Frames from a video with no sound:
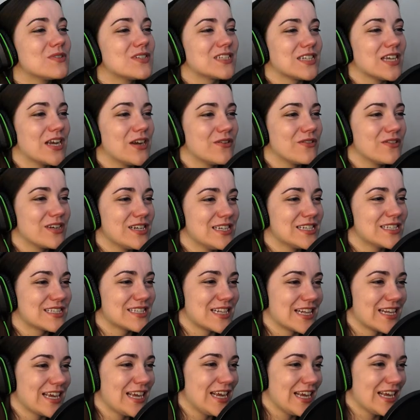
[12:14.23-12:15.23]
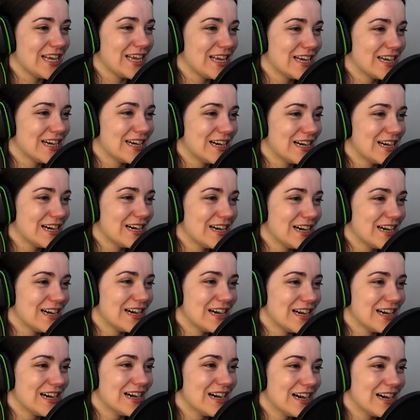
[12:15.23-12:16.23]
seriously?
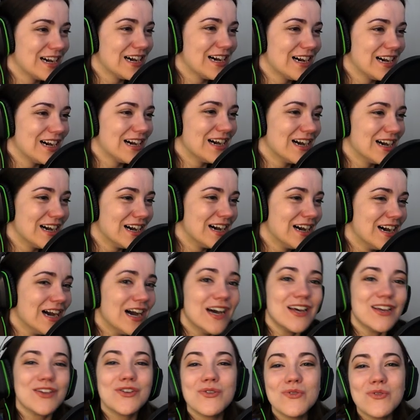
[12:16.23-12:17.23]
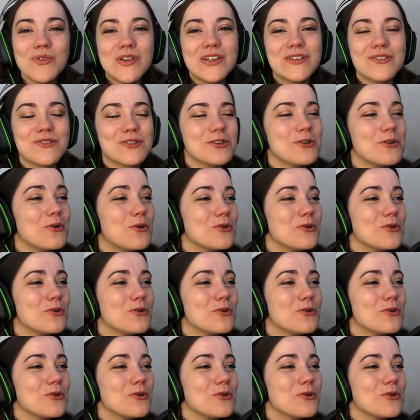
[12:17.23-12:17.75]
you literally,